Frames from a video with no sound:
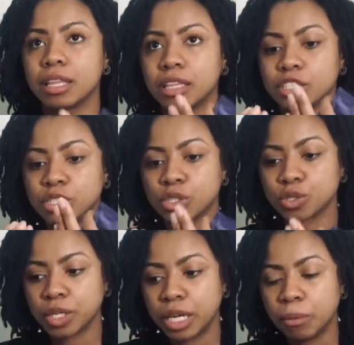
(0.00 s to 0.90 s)
the
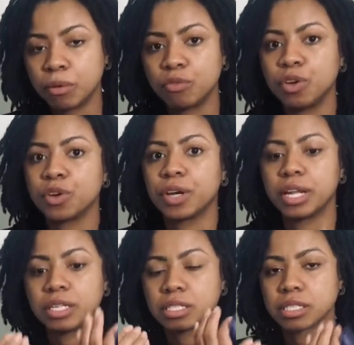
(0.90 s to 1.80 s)
stream of
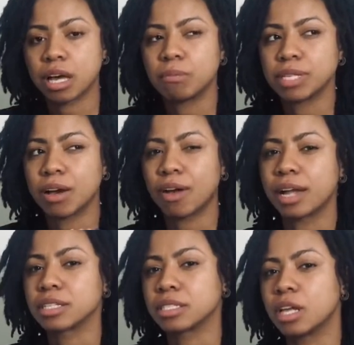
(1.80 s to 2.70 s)
urine just comes out kind
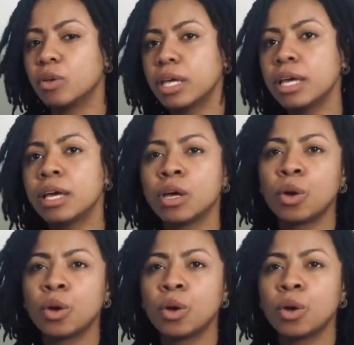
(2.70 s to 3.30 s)
of slowly,